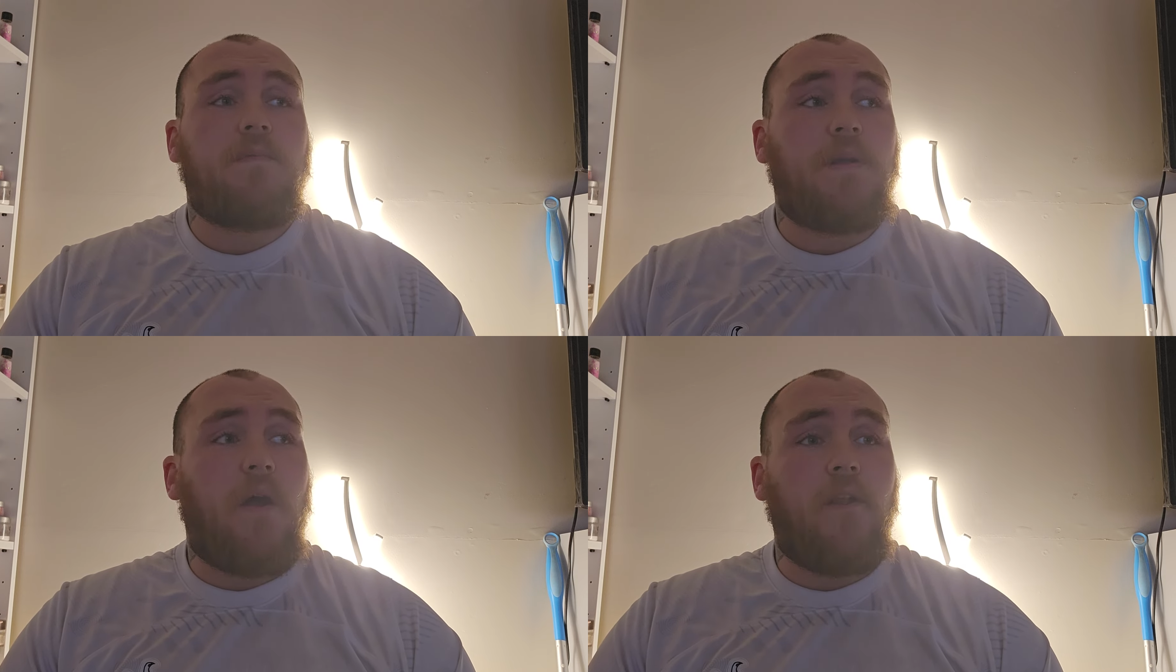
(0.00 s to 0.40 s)

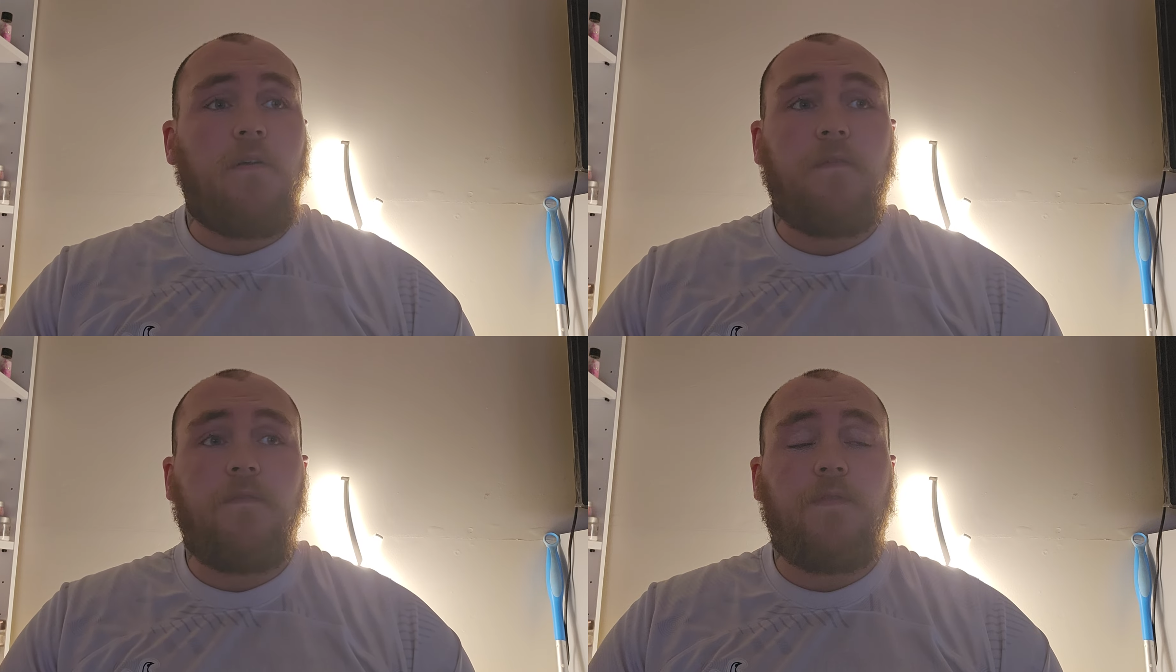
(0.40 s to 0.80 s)
going
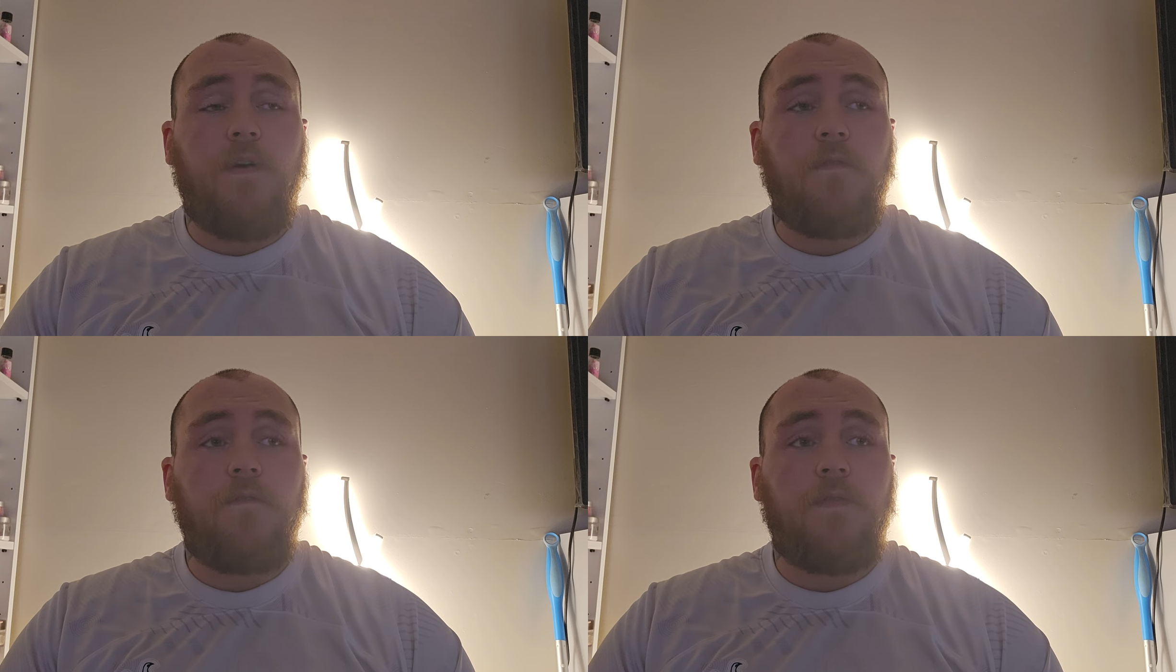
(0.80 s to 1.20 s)
off of,
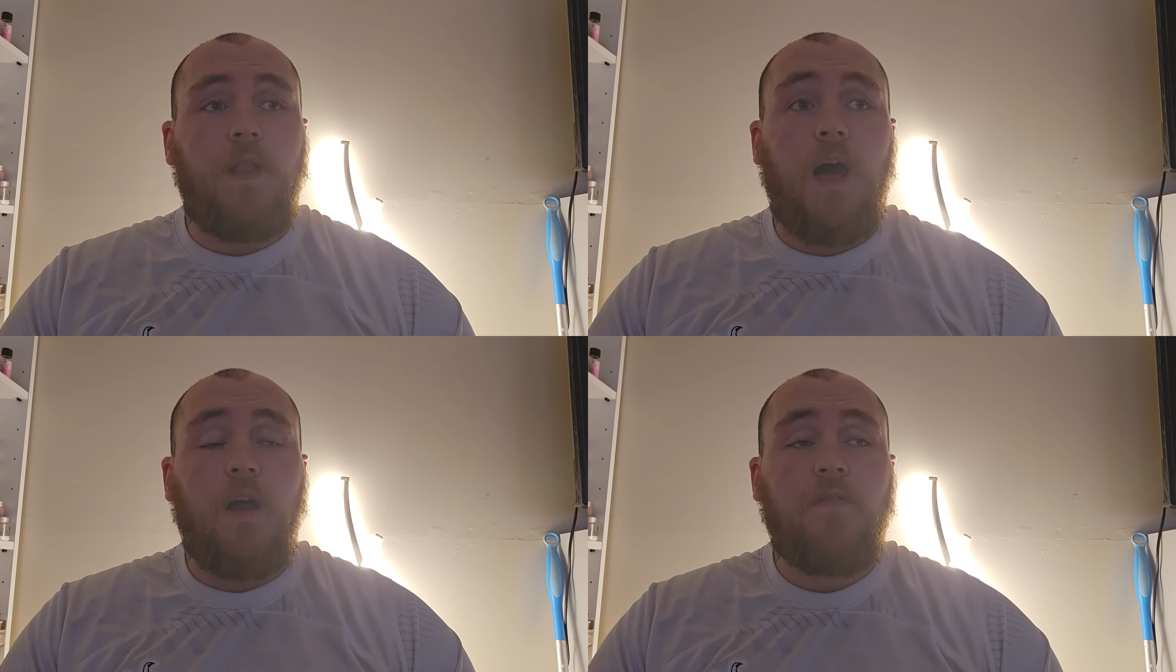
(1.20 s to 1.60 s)
of
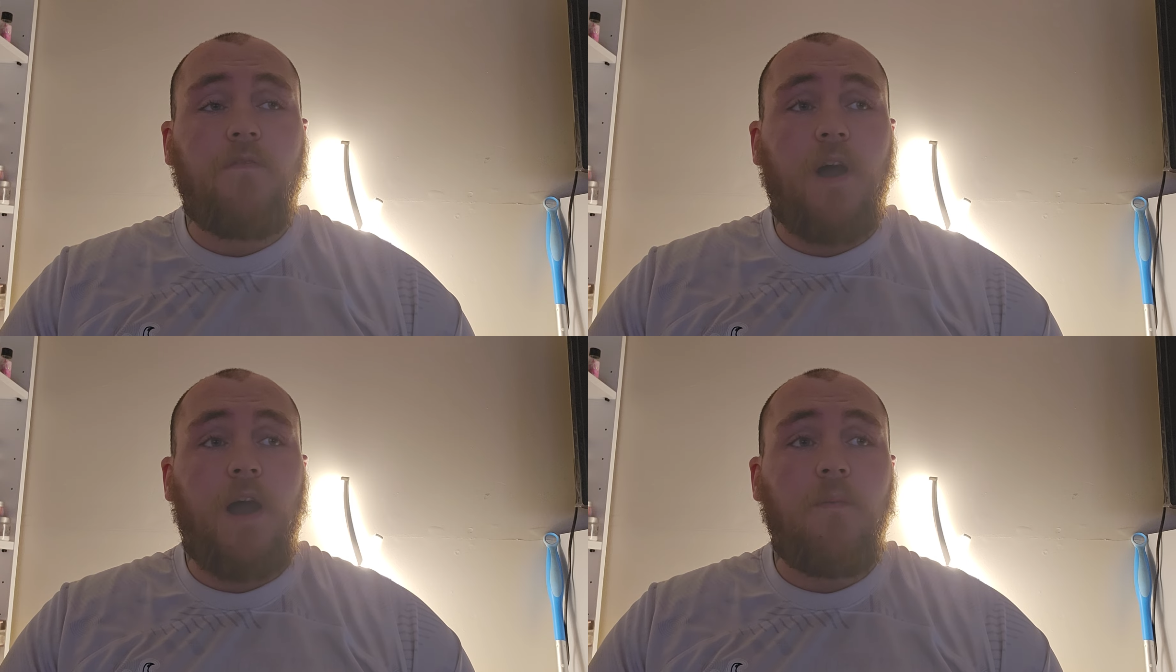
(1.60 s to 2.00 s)
the last
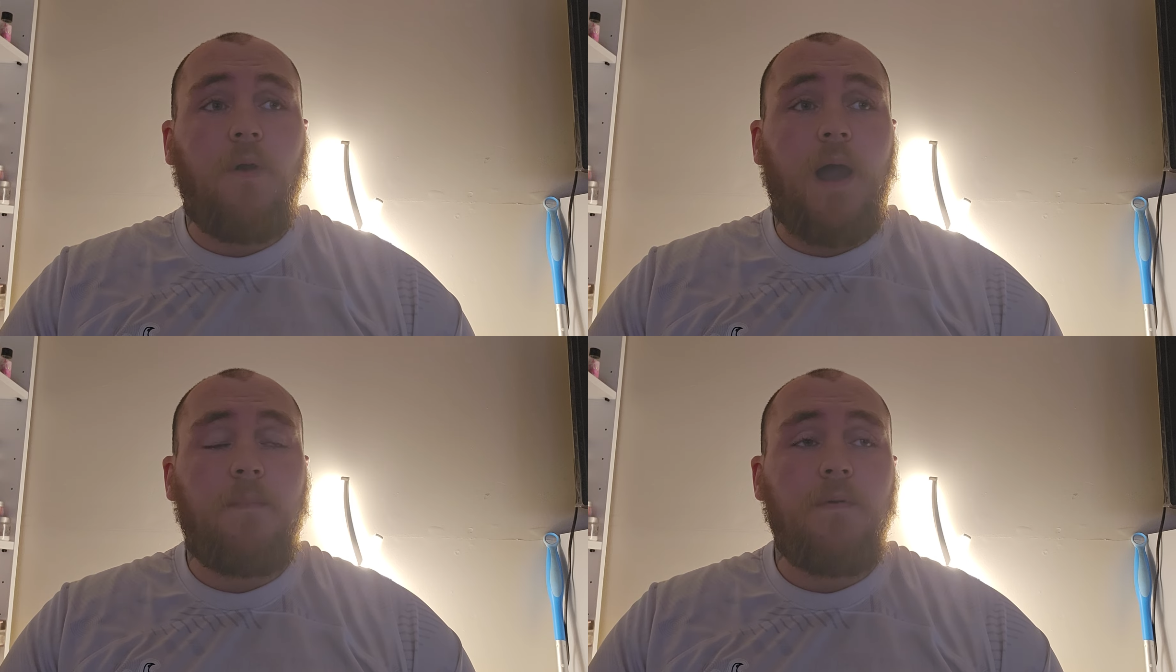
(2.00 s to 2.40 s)
fight and
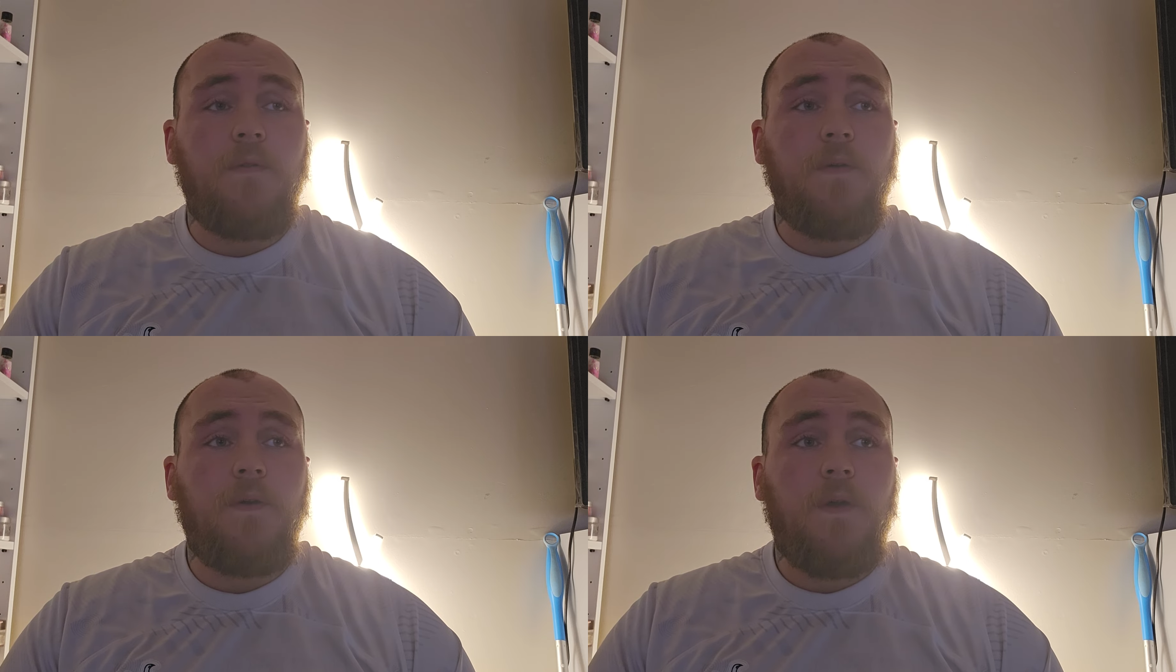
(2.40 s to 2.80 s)
what happened,